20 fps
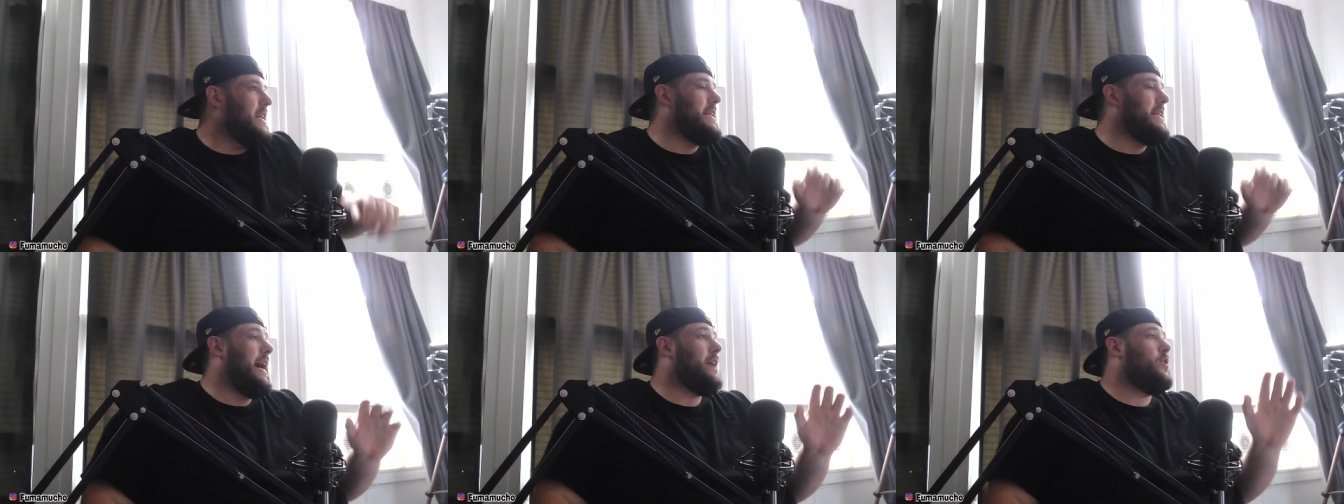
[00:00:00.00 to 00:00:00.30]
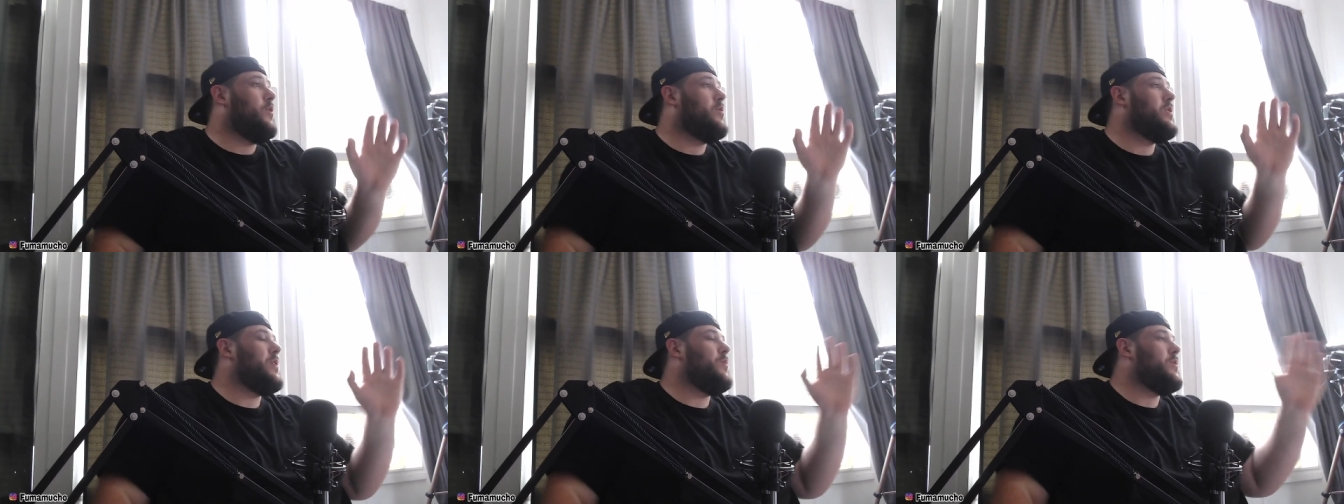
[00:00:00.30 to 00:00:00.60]
Not
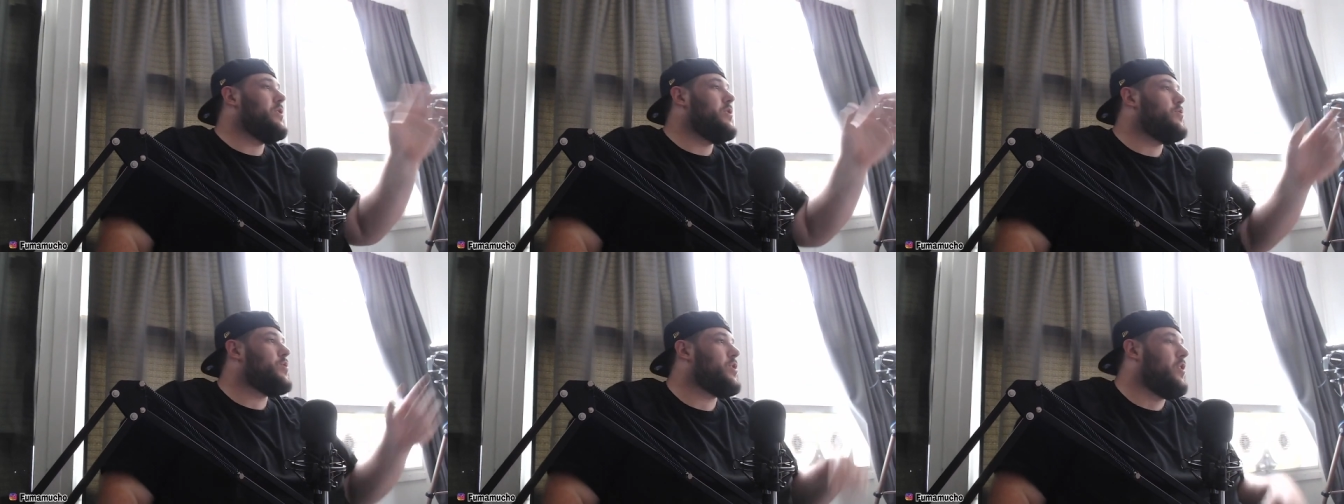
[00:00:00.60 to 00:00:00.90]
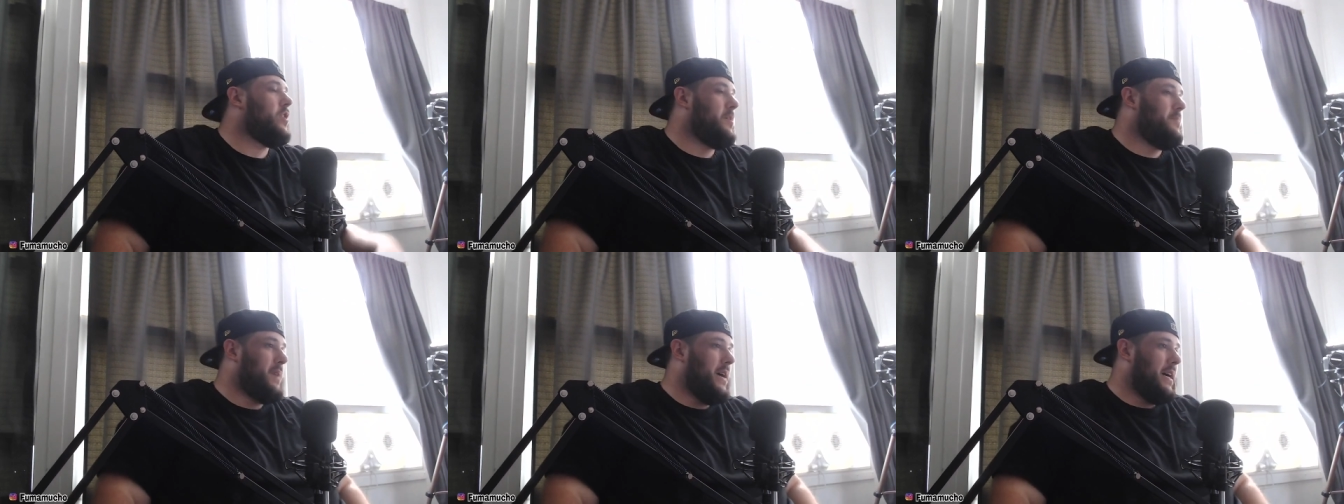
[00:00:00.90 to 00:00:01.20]
only when you
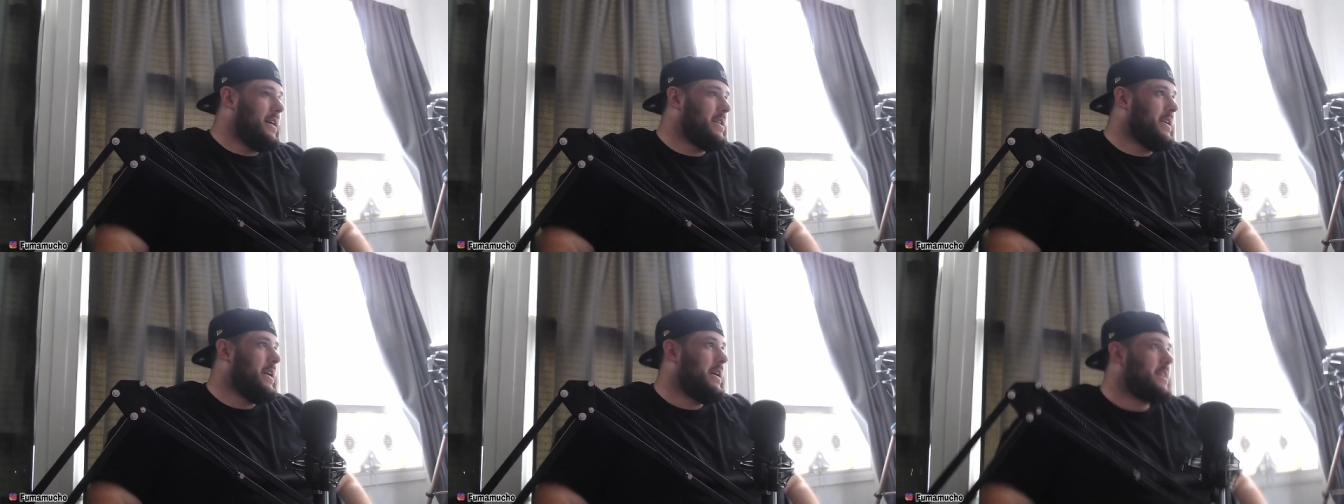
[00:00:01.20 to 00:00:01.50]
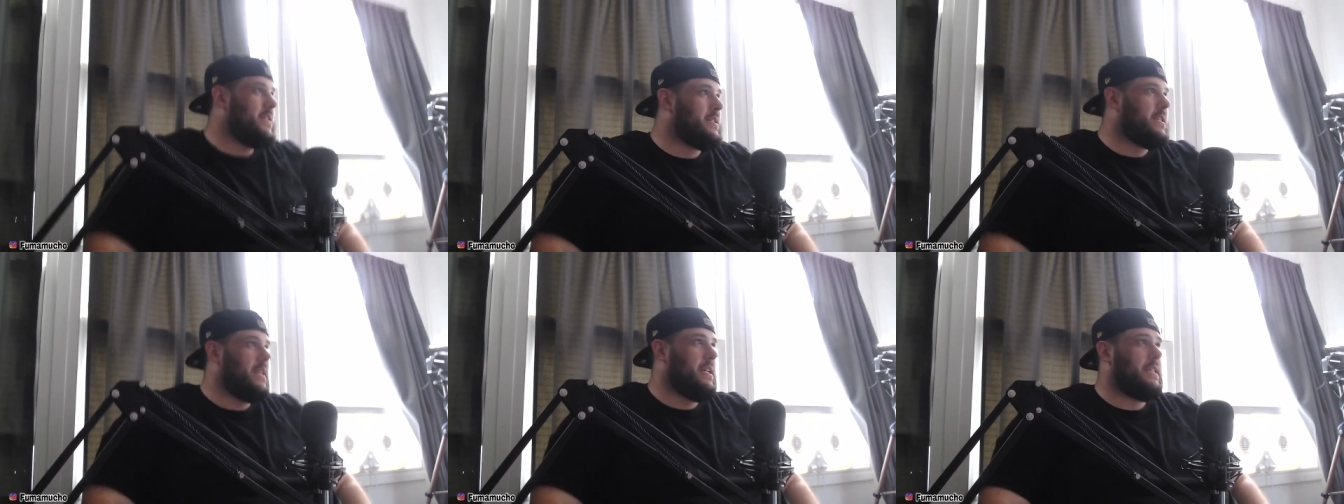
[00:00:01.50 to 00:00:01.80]
start a
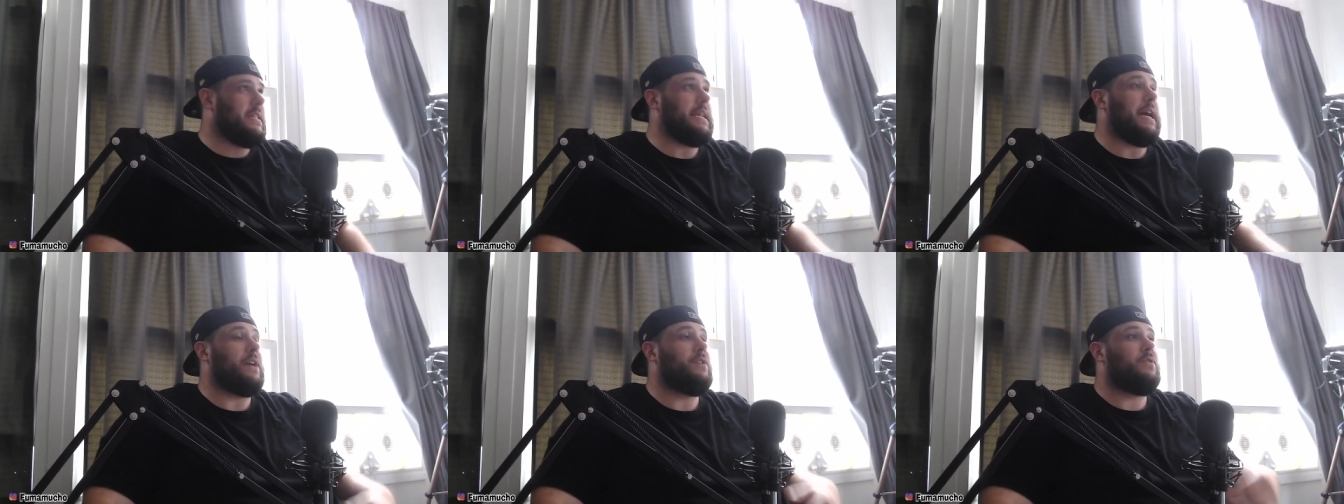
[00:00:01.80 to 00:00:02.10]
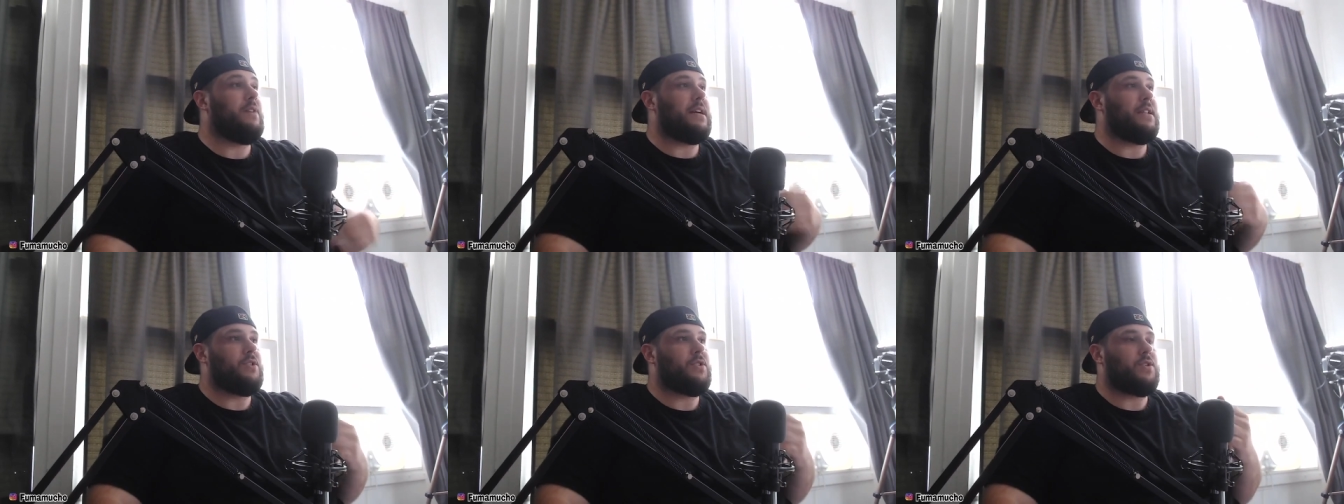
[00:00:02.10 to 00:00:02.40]
podcast, now you
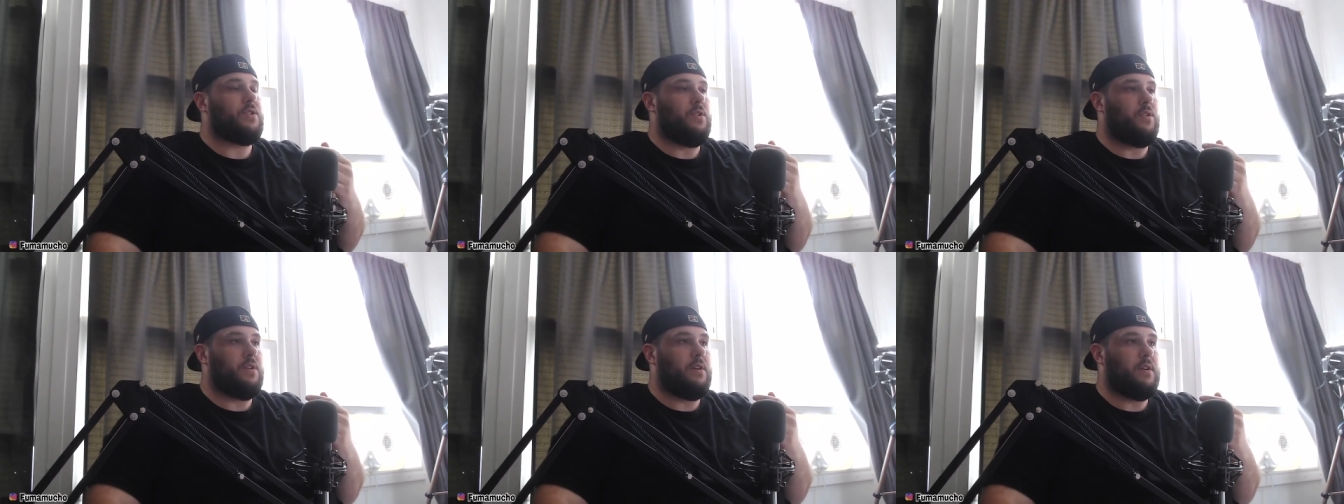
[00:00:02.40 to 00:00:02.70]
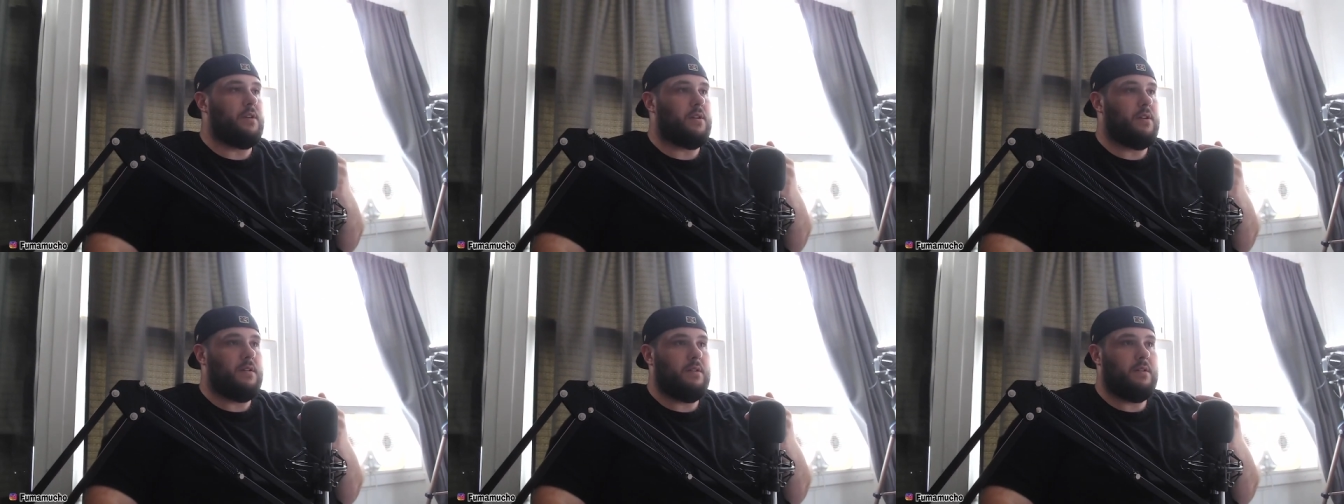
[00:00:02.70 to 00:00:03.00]
got to
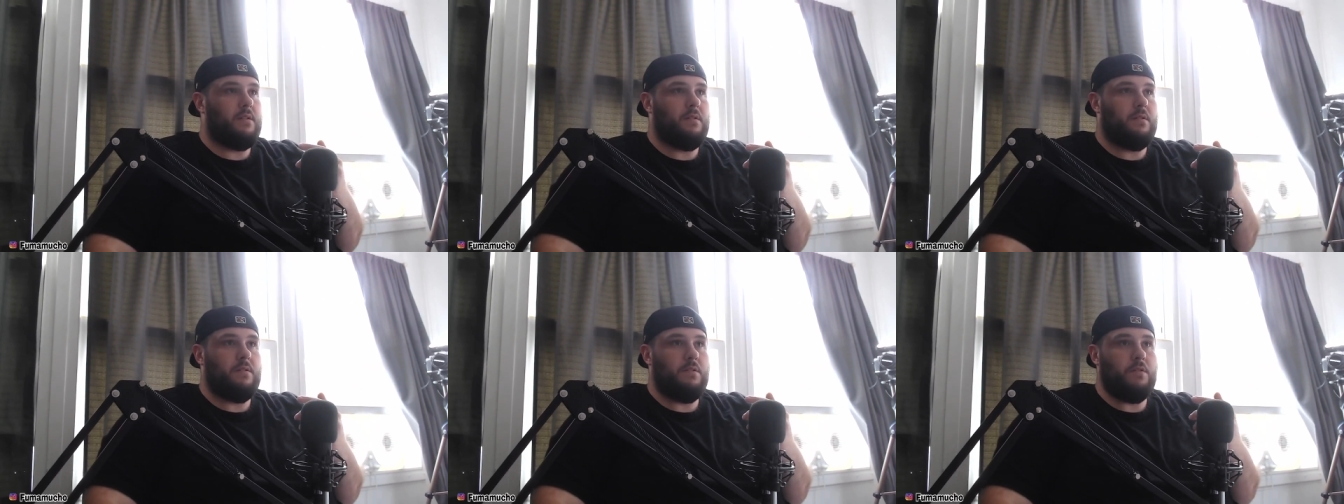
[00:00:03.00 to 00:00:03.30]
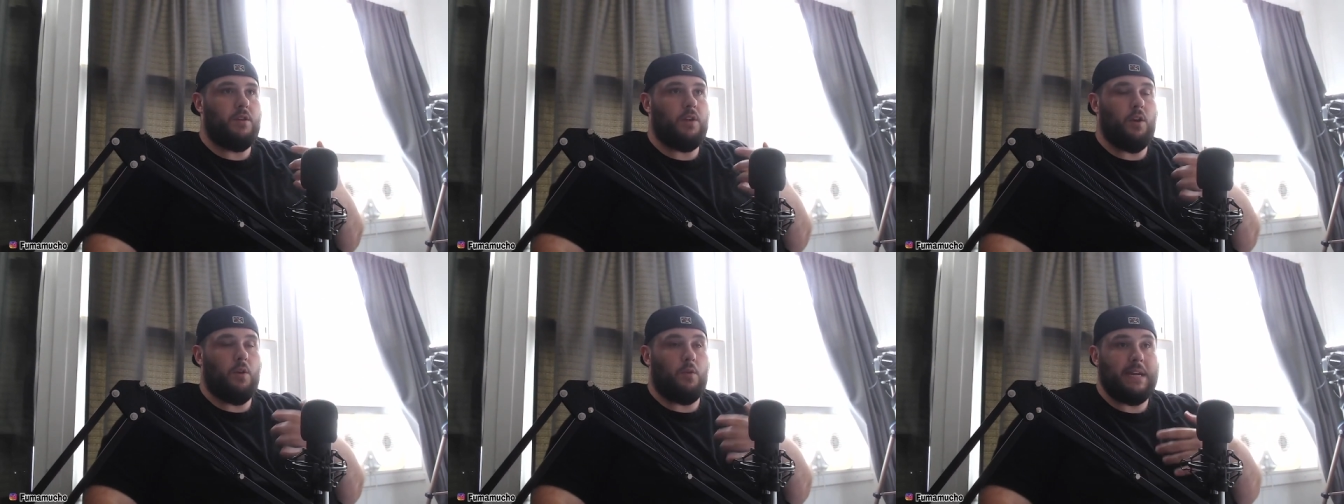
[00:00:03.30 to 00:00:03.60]
start,
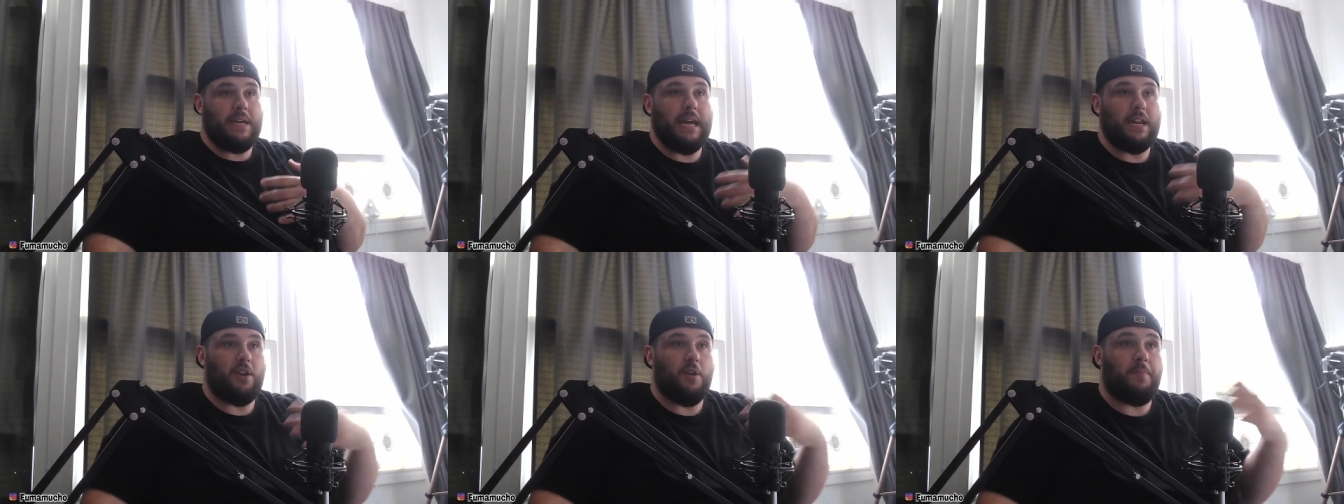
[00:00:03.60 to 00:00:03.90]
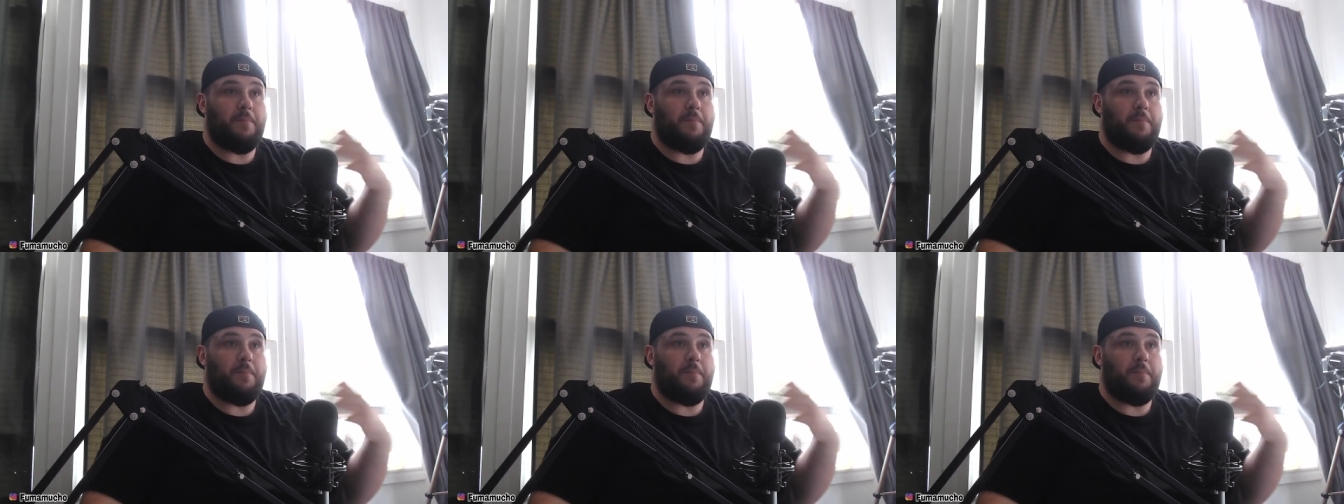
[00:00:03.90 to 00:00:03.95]
get your